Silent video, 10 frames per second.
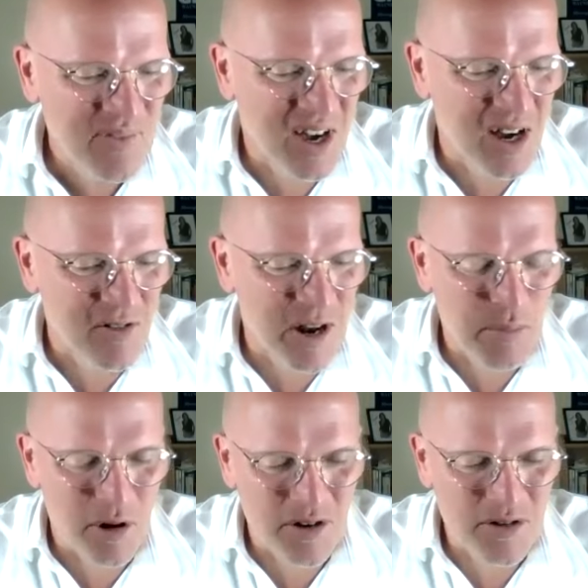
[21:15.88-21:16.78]
uh,
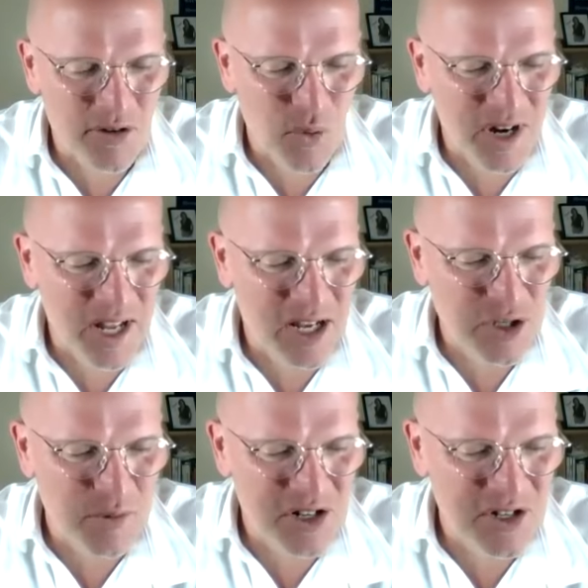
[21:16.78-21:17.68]
Grant Park 220,
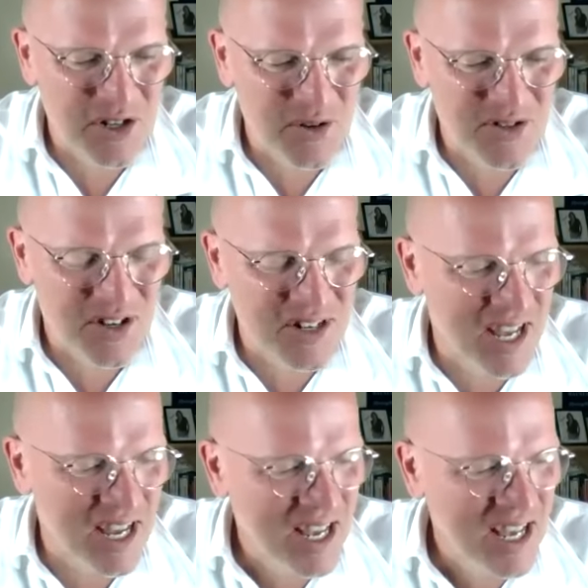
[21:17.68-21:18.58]
as you mentioned, on
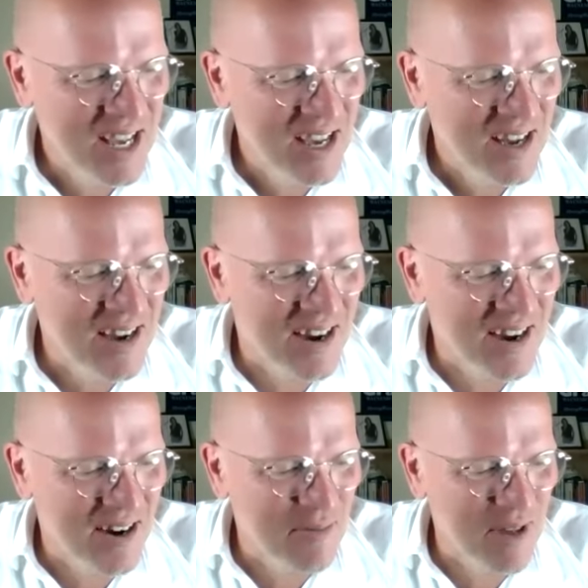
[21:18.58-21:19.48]
Sunday.
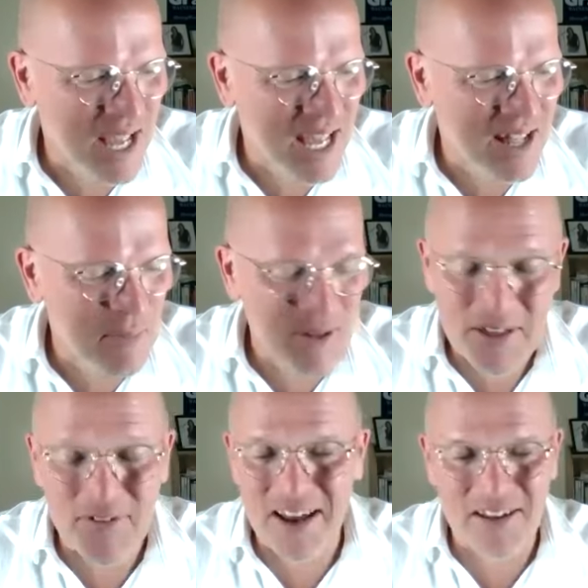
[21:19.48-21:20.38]
Um, and I mean,
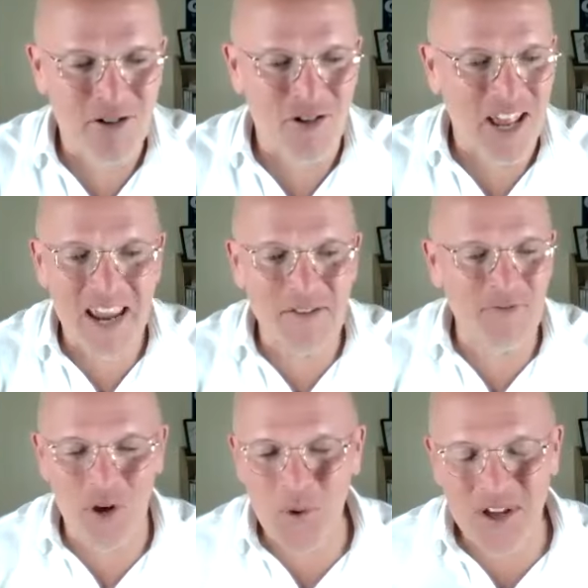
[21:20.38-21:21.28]
they've got to
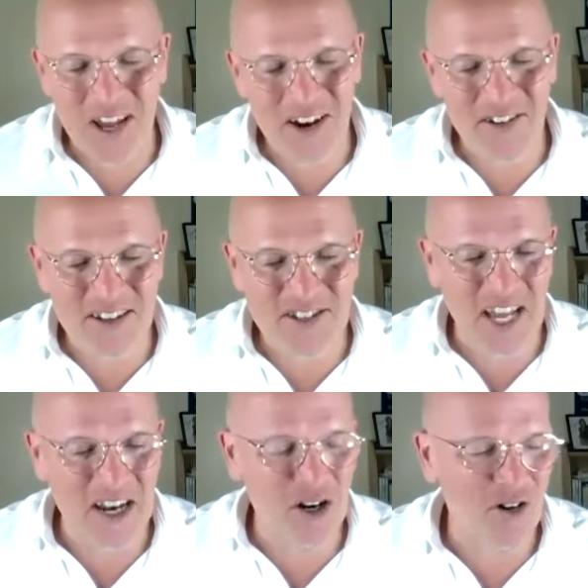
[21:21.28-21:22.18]
create viewing areas. They
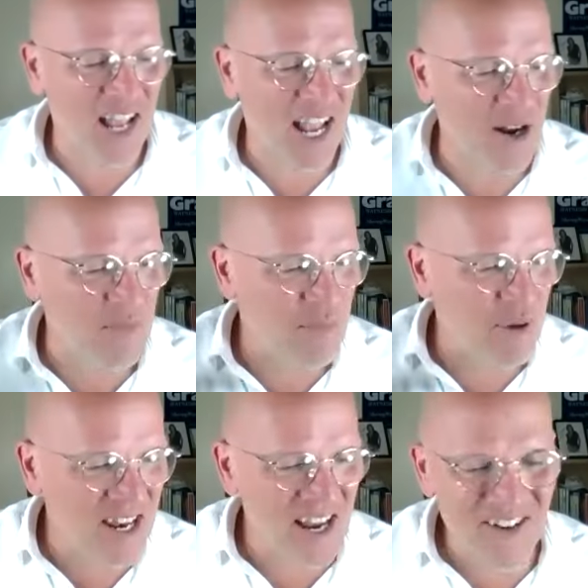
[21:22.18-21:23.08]
got to create a
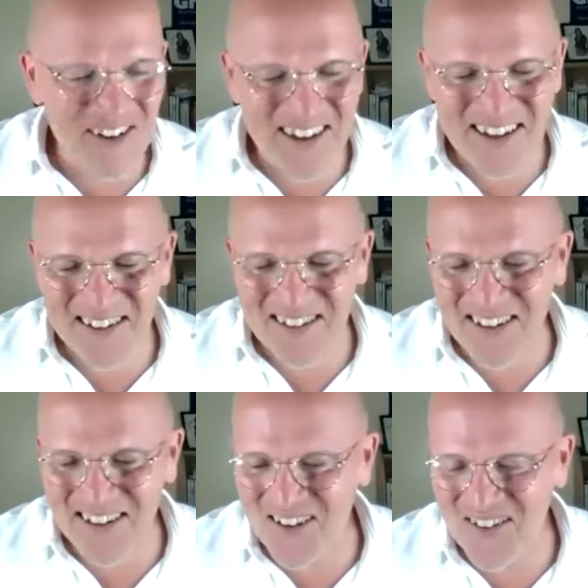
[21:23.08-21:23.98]
pit area, mm-hmm.
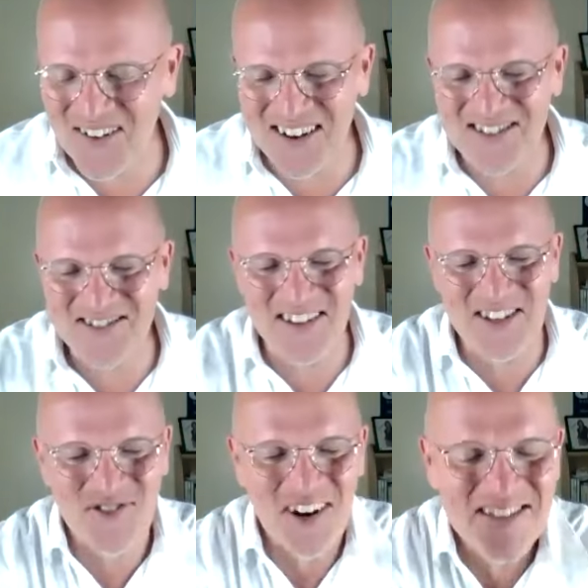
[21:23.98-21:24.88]
you know, and it's
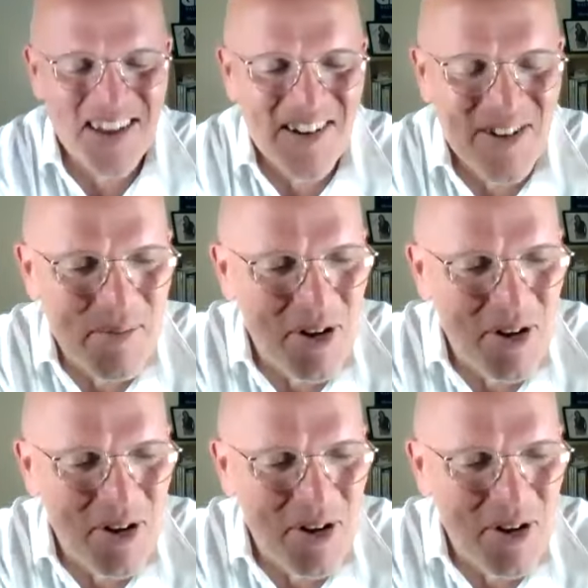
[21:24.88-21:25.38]
it's right there in the